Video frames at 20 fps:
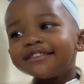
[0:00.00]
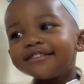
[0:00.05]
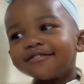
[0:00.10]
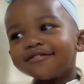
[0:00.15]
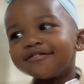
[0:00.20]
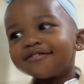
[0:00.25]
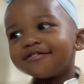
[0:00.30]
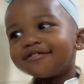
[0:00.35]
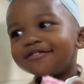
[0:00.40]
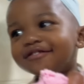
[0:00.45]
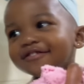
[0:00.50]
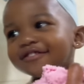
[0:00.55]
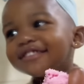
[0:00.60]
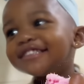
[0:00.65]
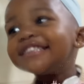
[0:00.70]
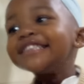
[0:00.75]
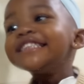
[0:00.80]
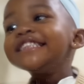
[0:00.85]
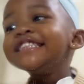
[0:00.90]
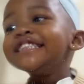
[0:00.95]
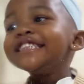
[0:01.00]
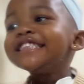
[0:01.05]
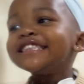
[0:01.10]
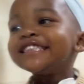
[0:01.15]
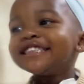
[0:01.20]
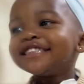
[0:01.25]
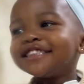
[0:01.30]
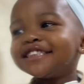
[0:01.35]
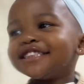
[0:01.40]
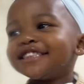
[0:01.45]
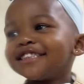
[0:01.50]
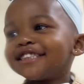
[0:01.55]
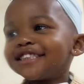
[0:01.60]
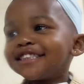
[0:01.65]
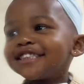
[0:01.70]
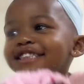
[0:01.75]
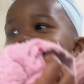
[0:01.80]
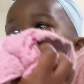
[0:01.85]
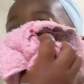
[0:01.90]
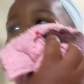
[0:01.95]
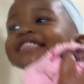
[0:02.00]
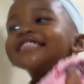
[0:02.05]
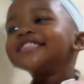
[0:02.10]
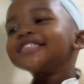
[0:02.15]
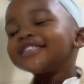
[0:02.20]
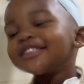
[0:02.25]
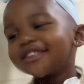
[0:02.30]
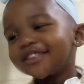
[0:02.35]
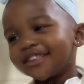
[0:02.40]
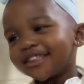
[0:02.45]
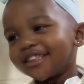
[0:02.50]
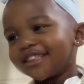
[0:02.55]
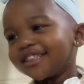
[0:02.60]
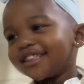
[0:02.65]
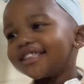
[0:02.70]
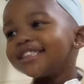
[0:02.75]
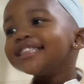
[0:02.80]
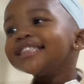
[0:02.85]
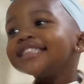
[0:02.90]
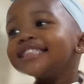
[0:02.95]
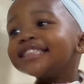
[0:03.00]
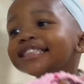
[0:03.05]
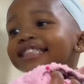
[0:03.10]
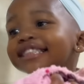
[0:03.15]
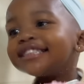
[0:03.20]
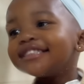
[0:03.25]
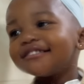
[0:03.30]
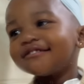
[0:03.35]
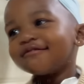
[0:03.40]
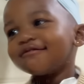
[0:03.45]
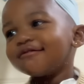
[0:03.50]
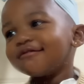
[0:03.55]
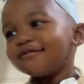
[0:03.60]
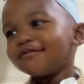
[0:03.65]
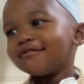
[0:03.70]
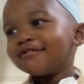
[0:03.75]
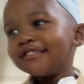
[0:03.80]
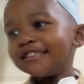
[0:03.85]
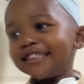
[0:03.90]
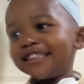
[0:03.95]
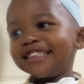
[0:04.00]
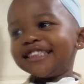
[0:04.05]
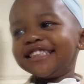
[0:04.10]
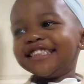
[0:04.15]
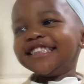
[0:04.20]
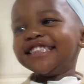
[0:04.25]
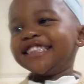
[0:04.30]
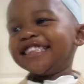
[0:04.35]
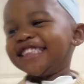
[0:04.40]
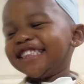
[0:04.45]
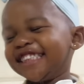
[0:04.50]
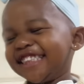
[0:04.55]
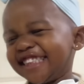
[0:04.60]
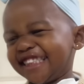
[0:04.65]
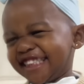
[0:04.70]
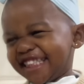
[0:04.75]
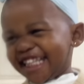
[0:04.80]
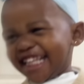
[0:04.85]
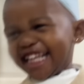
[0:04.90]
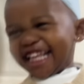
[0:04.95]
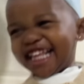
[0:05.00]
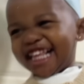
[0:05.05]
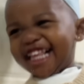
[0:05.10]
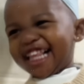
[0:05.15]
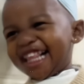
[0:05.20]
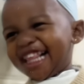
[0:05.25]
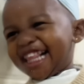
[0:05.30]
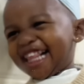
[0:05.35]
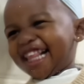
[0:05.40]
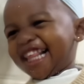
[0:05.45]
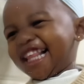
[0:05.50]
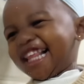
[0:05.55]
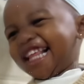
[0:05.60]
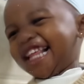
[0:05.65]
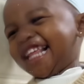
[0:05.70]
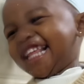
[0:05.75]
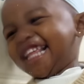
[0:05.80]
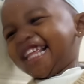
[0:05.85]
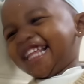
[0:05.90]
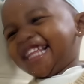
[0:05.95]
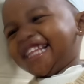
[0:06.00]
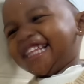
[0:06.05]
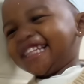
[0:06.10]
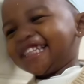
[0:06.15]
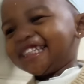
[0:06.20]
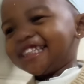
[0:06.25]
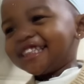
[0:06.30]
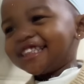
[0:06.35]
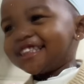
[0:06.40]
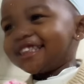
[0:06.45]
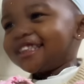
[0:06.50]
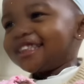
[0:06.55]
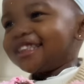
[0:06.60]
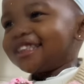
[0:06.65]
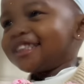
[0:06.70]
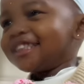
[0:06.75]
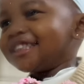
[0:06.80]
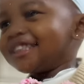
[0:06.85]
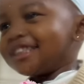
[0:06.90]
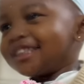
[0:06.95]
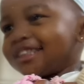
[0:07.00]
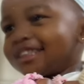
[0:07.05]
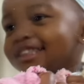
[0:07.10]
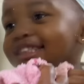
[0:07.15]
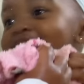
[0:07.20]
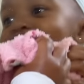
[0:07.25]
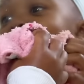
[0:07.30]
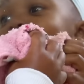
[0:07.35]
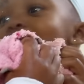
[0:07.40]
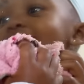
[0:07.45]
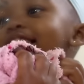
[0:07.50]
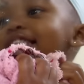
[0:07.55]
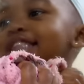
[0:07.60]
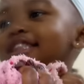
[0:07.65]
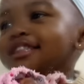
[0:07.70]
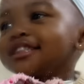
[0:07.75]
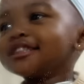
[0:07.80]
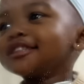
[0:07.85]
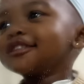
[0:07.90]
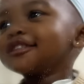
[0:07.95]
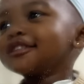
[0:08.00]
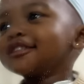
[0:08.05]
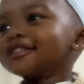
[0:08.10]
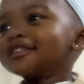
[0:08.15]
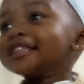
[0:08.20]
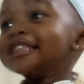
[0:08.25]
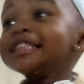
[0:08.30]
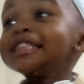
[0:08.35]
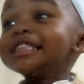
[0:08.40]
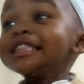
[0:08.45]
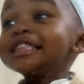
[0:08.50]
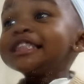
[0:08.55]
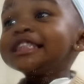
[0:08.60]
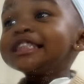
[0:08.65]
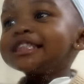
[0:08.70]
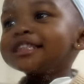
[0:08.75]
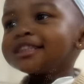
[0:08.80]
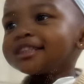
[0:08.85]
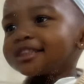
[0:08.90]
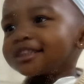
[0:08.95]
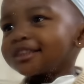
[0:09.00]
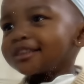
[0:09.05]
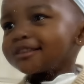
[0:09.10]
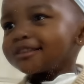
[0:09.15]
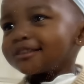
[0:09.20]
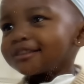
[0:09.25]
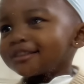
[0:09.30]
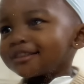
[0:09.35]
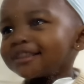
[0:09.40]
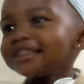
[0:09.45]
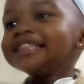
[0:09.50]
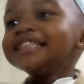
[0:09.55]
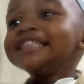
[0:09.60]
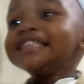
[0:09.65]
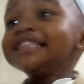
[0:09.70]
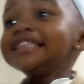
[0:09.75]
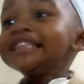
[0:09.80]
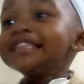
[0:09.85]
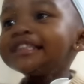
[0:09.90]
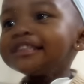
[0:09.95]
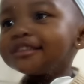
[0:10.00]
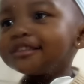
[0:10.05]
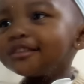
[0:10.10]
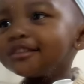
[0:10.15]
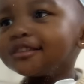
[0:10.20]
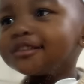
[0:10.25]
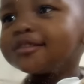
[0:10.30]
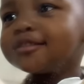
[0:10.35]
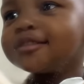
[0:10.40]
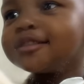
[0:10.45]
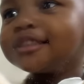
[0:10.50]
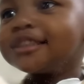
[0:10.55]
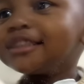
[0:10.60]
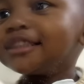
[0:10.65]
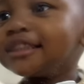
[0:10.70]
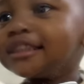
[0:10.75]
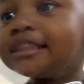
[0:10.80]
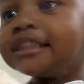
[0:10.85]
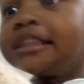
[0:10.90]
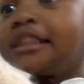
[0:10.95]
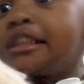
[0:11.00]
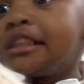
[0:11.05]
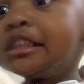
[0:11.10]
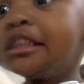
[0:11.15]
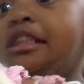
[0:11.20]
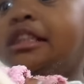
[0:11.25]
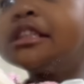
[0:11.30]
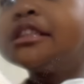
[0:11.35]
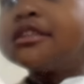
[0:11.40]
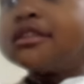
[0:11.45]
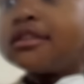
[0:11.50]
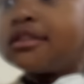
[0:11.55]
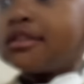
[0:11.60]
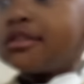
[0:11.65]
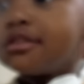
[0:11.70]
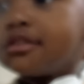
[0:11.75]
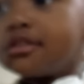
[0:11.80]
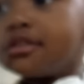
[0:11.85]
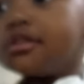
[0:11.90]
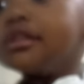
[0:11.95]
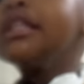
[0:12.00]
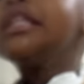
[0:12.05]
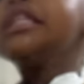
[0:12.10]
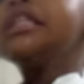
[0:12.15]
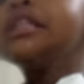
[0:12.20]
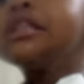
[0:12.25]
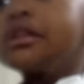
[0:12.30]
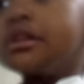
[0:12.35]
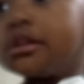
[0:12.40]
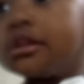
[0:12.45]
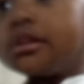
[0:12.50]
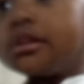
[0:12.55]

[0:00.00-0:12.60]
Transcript: I'm going to papa. Oh. I'm going to papa. Oh. Yeah, I'll show you guys her outfit outside. I actually like this. I washed it and then, yeah, she's wearing it again today.